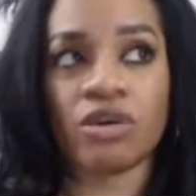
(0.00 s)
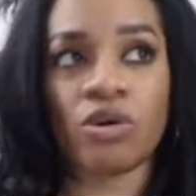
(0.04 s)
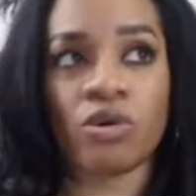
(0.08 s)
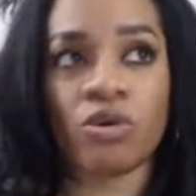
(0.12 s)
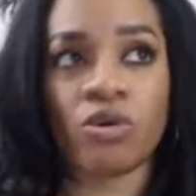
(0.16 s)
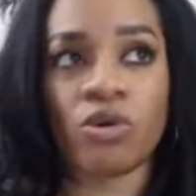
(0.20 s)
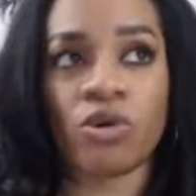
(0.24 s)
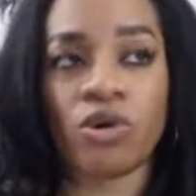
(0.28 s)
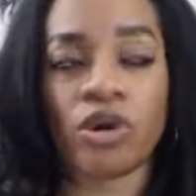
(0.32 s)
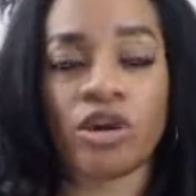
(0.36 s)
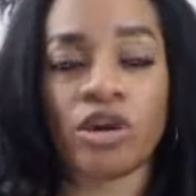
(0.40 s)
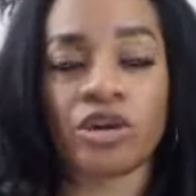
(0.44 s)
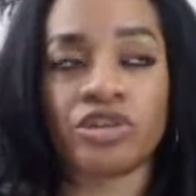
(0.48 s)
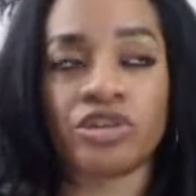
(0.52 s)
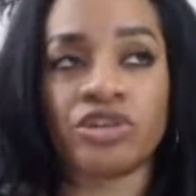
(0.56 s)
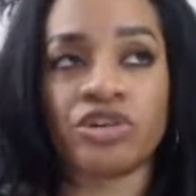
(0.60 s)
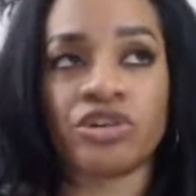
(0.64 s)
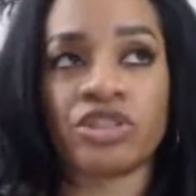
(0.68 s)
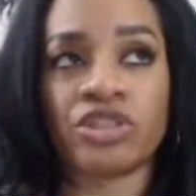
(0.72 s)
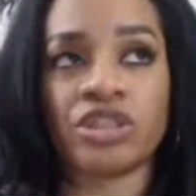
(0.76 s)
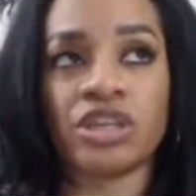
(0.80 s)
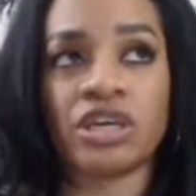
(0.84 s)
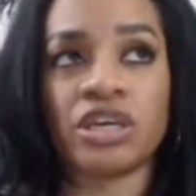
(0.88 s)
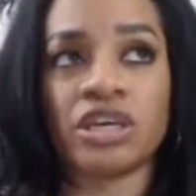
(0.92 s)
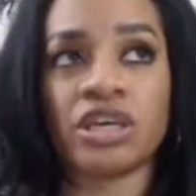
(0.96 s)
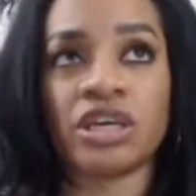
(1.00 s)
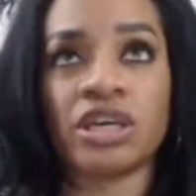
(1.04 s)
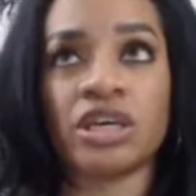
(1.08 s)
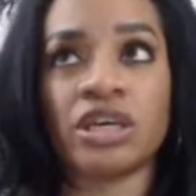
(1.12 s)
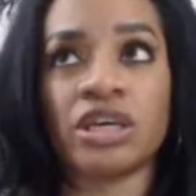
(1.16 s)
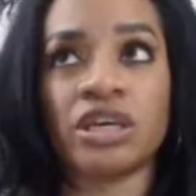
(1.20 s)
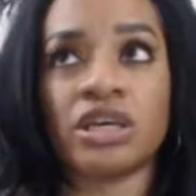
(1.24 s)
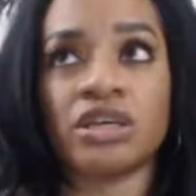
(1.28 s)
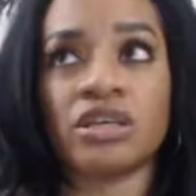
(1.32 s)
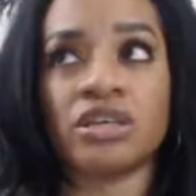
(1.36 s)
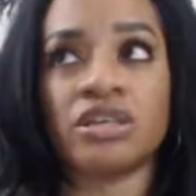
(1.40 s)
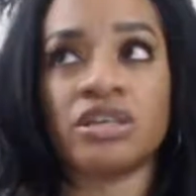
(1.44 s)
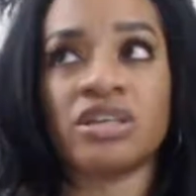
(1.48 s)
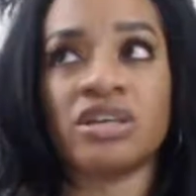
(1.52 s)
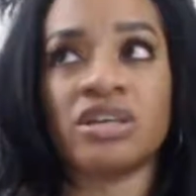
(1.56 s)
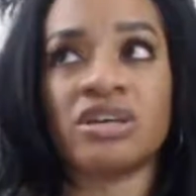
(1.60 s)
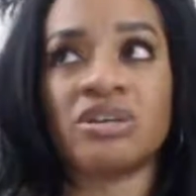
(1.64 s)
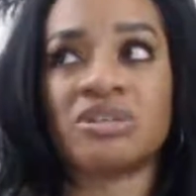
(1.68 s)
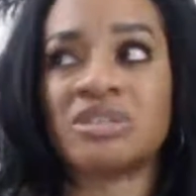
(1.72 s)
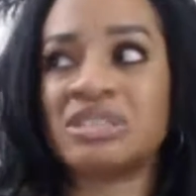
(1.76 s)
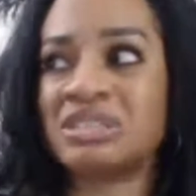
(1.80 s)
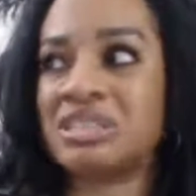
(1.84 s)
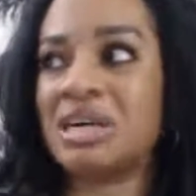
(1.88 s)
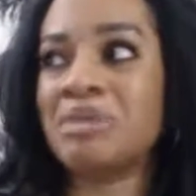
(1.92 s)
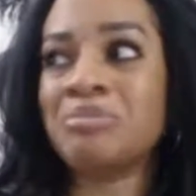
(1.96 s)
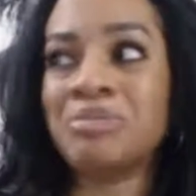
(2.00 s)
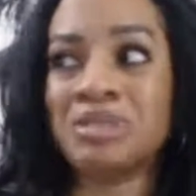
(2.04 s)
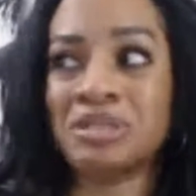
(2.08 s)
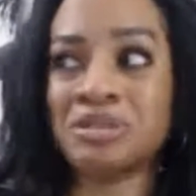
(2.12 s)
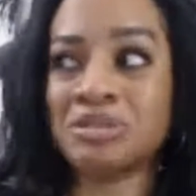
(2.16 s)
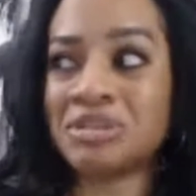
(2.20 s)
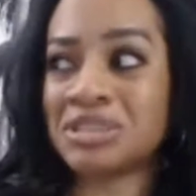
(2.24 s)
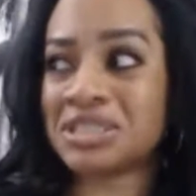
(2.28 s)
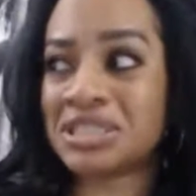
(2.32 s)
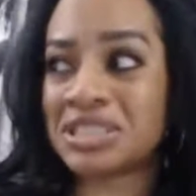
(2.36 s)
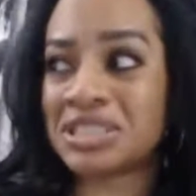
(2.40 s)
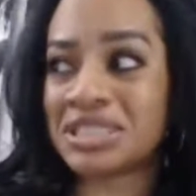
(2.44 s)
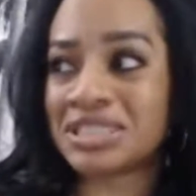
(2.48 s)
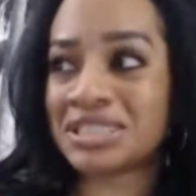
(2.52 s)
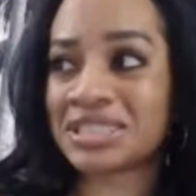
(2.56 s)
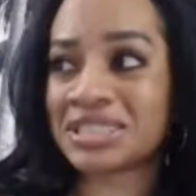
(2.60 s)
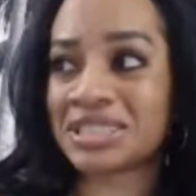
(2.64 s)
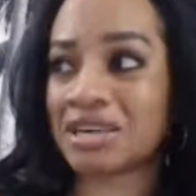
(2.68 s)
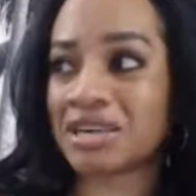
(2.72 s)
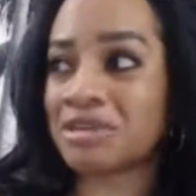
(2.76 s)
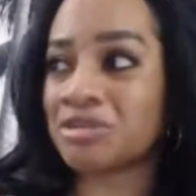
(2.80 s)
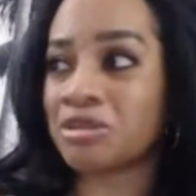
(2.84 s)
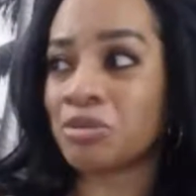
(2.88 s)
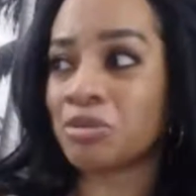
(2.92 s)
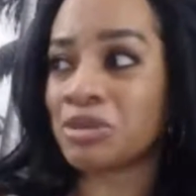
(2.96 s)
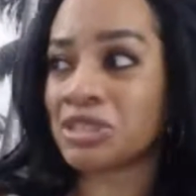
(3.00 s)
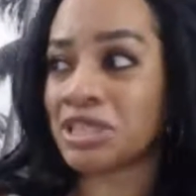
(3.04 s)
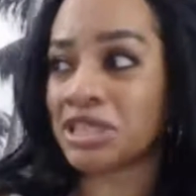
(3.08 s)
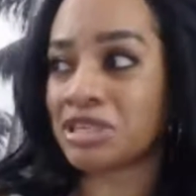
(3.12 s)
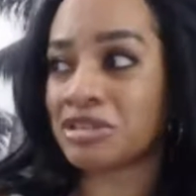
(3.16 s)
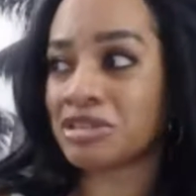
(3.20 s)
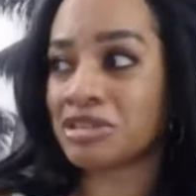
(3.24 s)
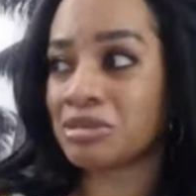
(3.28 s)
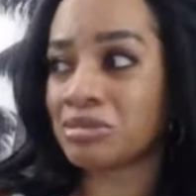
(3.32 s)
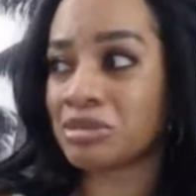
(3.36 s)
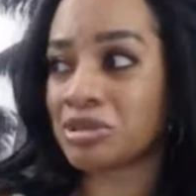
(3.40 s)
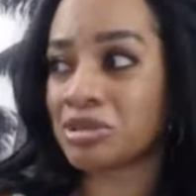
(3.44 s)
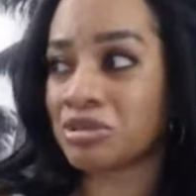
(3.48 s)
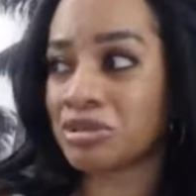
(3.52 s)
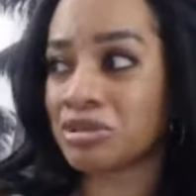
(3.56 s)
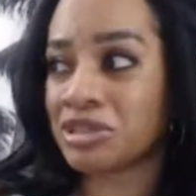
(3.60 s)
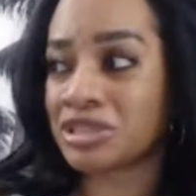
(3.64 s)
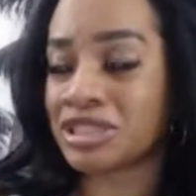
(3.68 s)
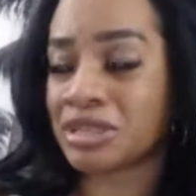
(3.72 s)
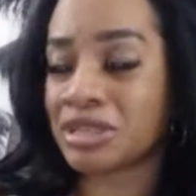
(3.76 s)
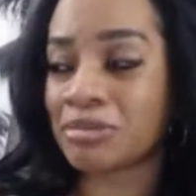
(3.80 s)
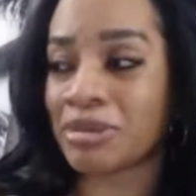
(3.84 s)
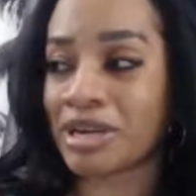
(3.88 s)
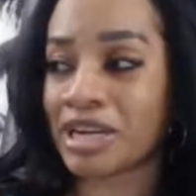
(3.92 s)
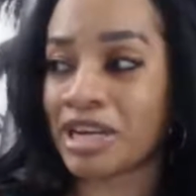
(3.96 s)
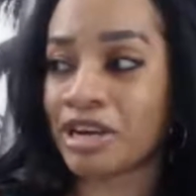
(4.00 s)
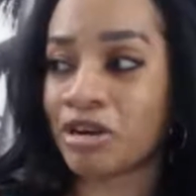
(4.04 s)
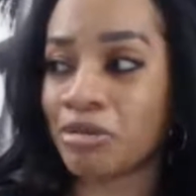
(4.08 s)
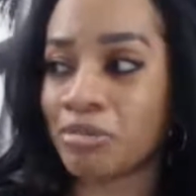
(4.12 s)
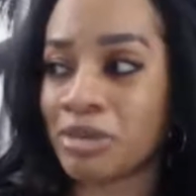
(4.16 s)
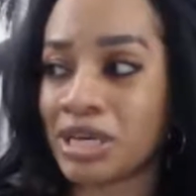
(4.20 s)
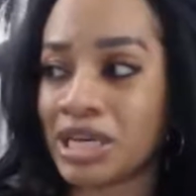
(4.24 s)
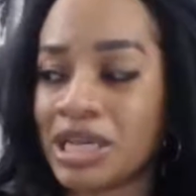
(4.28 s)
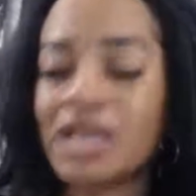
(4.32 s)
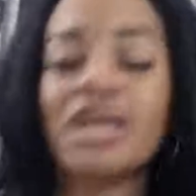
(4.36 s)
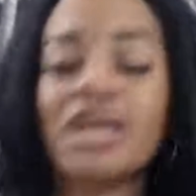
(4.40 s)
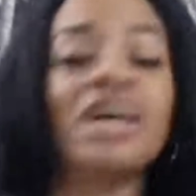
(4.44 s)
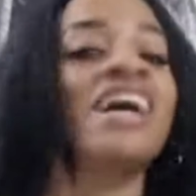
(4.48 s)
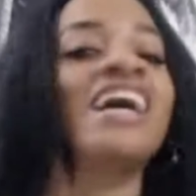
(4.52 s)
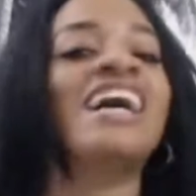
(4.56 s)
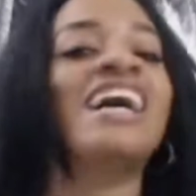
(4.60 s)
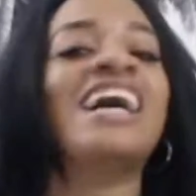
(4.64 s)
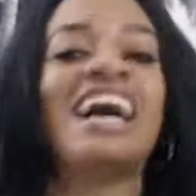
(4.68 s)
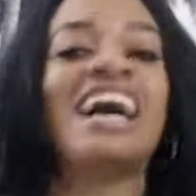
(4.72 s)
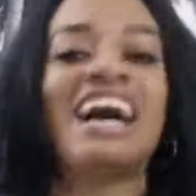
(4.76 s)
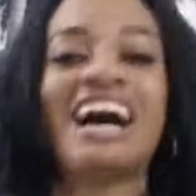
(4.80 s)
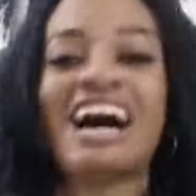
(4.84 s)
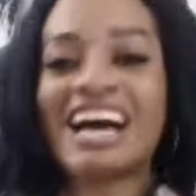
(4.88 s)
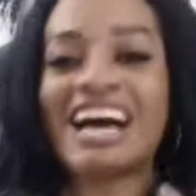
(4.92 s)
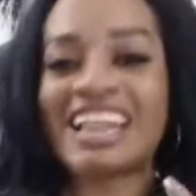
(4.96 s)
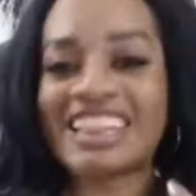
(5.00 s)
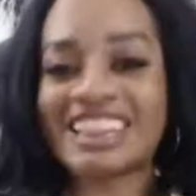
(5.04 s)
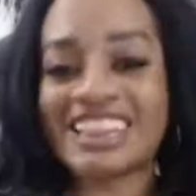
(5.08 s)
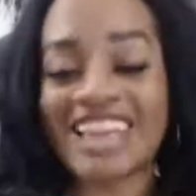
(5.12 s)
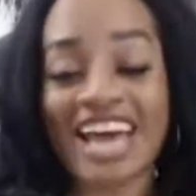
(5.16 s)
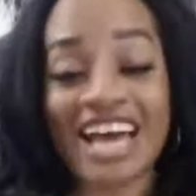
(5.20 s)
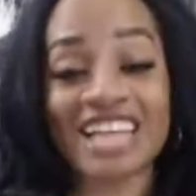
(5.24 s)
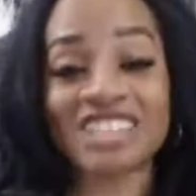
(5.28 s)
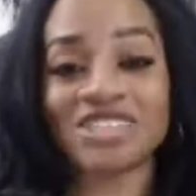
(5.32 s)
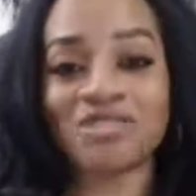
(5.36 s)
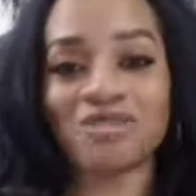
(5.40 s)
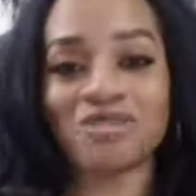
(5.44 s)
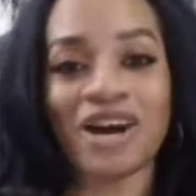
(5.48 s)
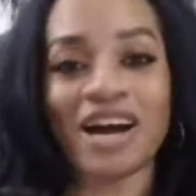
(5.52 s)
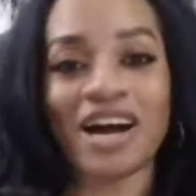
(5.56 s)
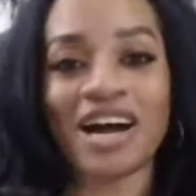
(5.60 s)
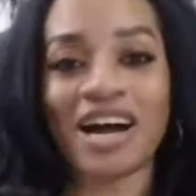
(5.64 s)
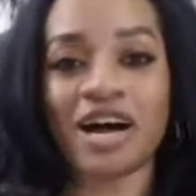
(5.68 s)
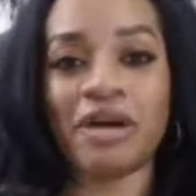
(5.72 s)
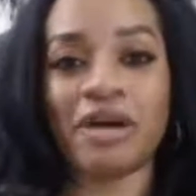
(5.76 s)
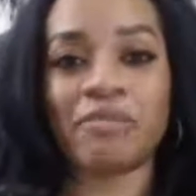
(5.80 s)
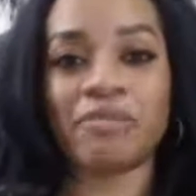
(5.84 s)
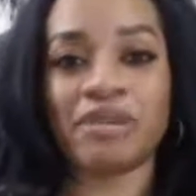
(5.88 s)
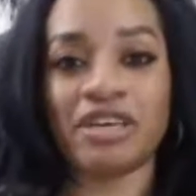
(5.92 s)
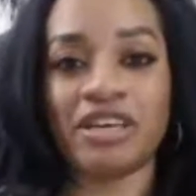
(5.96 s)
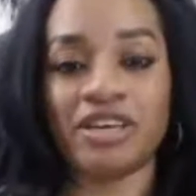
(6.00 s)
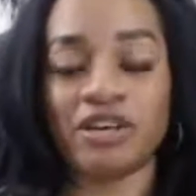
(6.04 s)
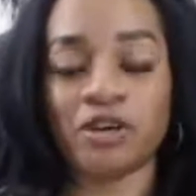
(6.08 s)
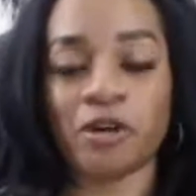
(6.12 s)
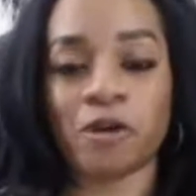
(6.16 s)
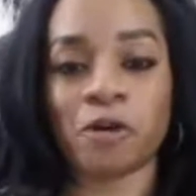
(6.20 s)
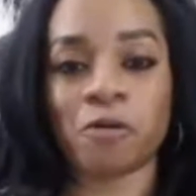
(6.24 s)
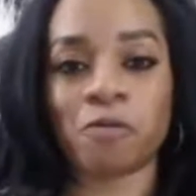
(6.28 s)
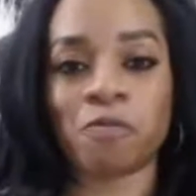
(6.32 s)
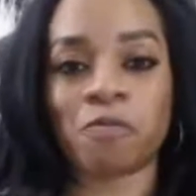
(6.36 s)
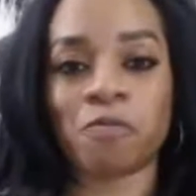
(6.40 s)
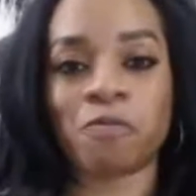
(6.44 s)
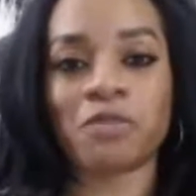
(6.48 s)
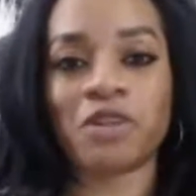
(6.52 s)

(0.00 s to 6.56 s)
or you're thinking, I'm new to this, I don't know what the hell I'm doing, somebody help me, that's why I'm here.